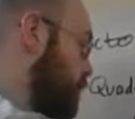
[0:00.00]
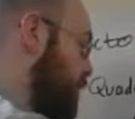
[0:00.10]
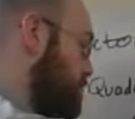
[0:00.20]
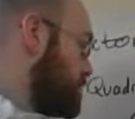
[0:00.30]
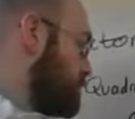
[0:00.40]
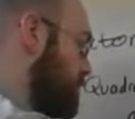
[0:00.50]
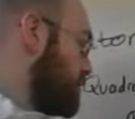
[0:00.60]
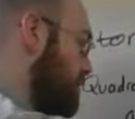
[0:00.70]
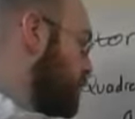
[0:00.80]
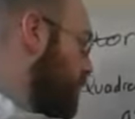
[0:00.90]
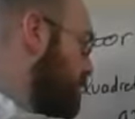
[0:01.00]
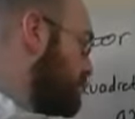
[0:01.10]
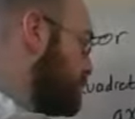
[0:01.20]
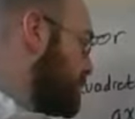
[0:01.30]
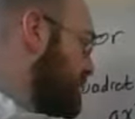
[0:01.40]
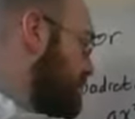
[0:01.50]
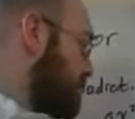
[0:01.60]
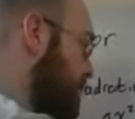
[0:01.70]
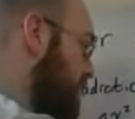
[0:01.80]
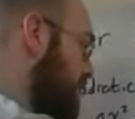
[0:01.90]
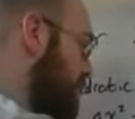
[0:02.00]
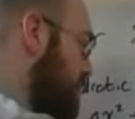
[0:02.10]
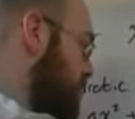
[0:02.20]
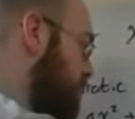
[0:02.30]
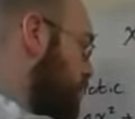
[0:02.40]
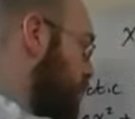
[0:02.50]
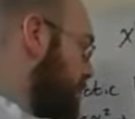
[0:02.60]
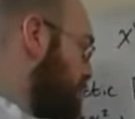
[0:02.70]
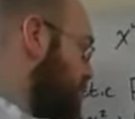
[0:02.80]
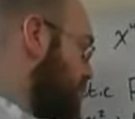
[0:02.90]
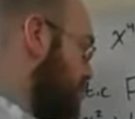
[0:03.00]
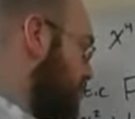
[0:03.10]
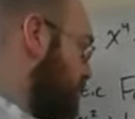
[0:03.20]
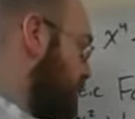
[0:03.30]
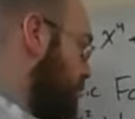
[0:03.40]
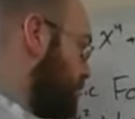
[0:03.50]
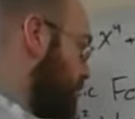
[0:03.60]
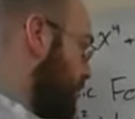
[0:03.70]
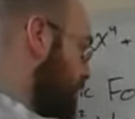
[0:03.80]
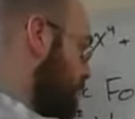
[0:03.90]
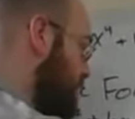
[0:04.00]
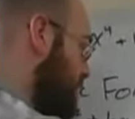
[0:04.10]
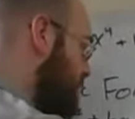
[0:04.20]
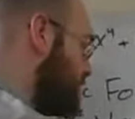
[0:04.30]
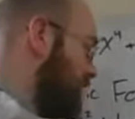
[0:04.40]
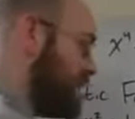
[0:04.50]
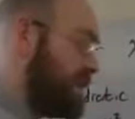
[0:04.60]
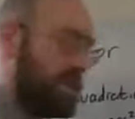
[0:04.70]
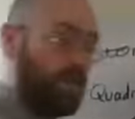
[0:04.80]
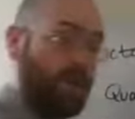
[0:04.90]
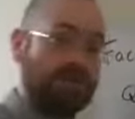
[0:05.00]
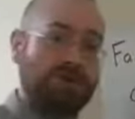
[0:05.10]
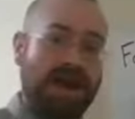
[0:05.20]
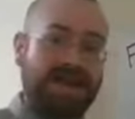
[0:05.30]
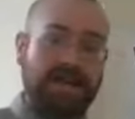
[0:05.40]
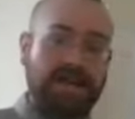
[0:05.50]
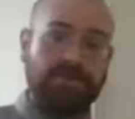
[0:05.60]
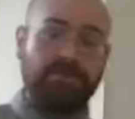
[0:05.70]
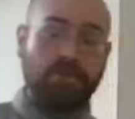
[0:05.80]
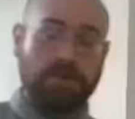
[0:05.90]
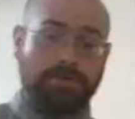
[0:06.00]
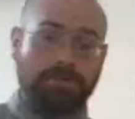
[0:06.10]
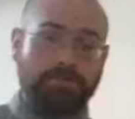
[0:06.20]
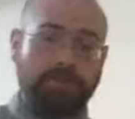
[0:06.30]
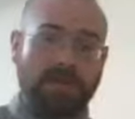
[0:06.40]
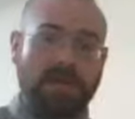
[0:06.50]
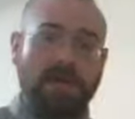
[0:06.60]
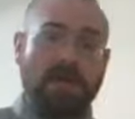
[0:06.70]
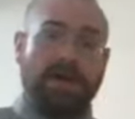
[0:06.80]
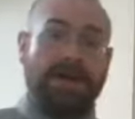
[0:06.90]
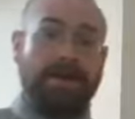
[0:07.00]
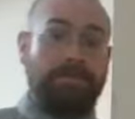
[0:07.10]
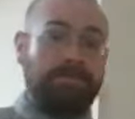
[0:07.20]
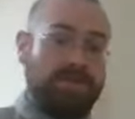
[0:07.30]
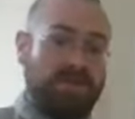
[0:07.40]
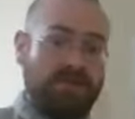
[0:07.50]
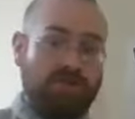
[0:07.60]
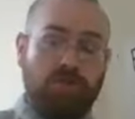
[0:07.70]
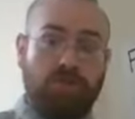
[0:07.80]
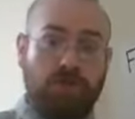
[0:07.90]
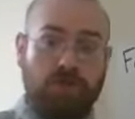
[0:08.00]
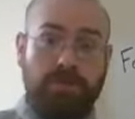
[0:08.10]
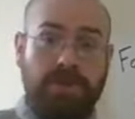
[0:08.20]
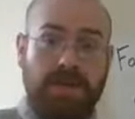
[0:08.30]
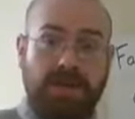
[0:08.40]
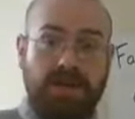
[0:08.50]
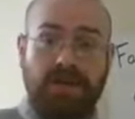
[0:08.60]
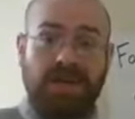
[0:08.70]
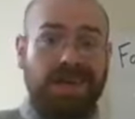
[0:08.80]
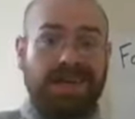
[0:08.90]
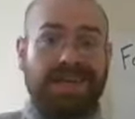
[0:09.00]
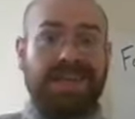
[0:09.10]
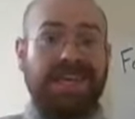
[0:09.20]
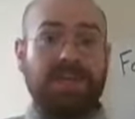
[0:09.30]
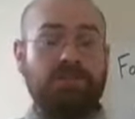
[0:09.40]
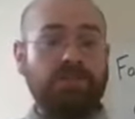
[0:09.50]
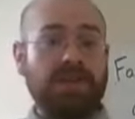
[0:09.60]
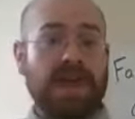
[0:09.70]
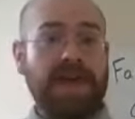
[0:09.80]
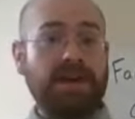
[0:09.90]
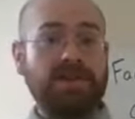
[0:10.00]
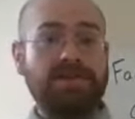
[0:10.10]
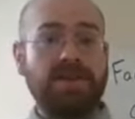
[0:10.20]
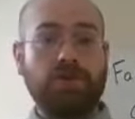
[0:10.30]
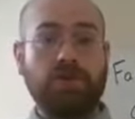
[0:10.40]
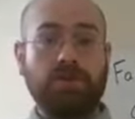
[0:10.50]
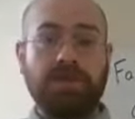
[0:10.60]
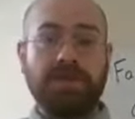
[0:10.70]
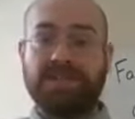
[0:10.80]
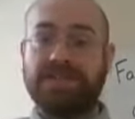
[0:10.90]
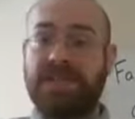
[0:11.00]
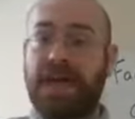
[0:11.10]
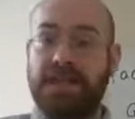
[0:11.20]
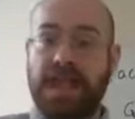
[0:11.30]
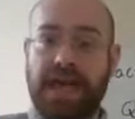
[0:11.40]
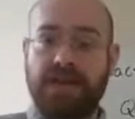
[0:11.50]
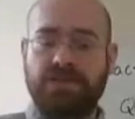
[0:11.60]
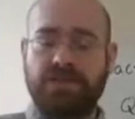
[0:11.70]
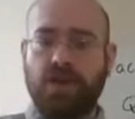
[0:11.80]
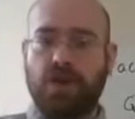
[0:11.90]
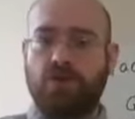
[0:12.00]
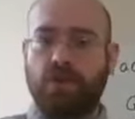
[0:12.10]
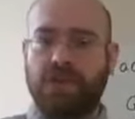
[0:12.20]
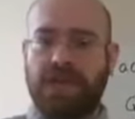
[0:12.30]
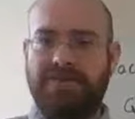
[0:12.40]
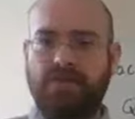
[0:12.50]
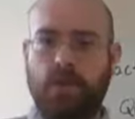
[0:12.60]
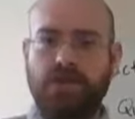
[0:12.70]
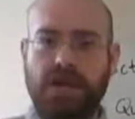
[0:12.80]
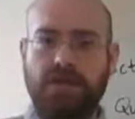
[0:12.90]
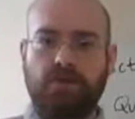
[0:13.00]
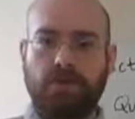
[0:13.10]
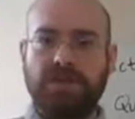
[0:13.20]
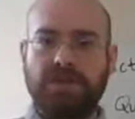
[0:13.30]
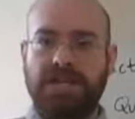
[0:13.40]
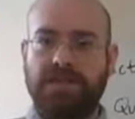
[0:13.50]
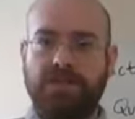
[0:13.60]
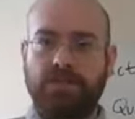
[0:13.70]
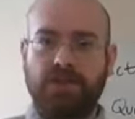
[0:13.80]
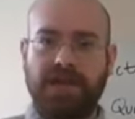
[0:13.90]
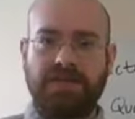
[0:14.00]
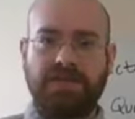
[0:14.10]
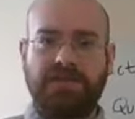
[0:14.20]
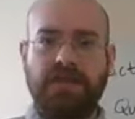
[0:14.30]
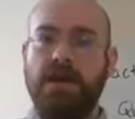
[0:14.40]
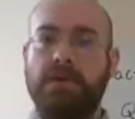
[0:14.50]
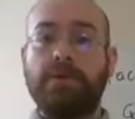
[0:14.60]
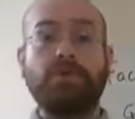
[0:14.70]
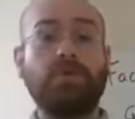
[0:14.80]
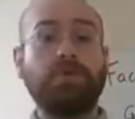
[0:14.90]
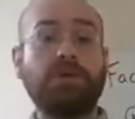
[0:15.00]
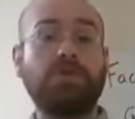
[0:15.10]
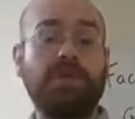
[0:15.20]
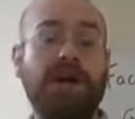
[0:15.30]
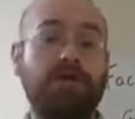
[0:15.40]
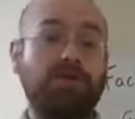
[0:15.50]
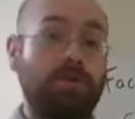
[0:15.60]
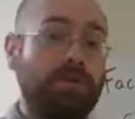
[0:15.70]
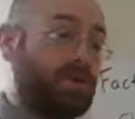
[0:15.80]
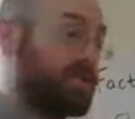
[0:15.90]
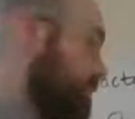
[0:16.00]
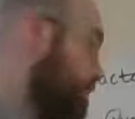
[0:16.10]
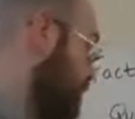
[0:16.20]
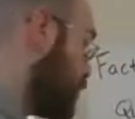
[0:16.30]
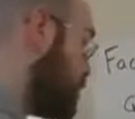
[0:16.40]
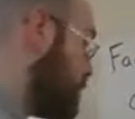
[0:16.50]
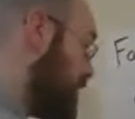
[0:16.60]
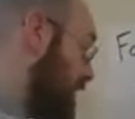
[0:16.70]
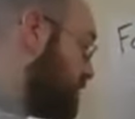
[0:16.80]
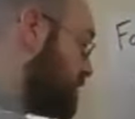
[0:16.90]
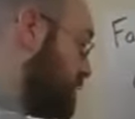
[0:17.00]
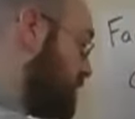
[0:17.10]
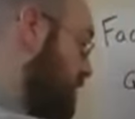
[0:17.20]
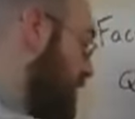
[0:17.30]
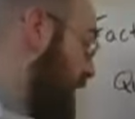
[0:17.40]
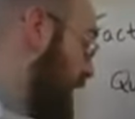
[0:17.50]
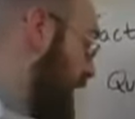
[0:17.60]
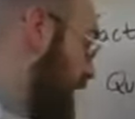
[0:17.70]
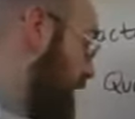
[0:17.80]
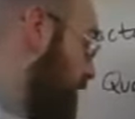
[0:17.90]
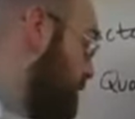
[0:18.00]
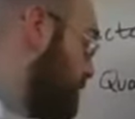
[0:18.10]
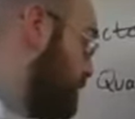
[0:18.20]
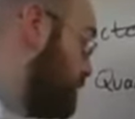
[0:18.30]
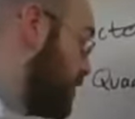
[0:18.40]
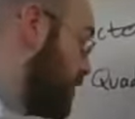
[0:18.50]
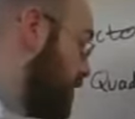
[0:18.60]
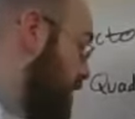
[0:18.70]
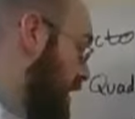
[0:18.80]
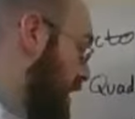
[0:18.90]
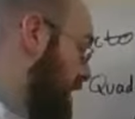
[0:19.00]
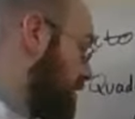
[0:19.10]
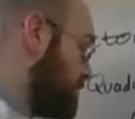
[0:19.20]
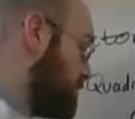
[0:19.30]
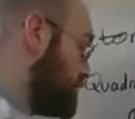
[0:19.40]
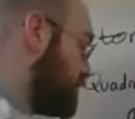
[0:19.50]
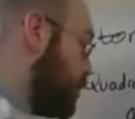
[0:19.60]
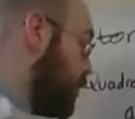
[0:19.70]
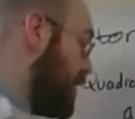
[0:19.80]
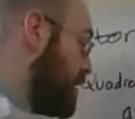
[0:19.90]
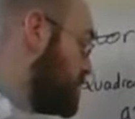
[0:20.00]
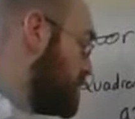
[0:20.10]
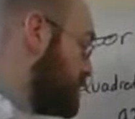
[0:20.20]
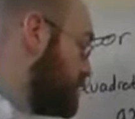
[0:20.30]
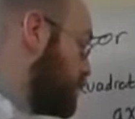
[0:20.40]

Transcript: question mark squared plus b question mark plus c is quadratic in form. This could be e to the x, it could be sine x, so we can have quadratic form in lots of different cases. When we're working with polynomials, we might have something like a x squared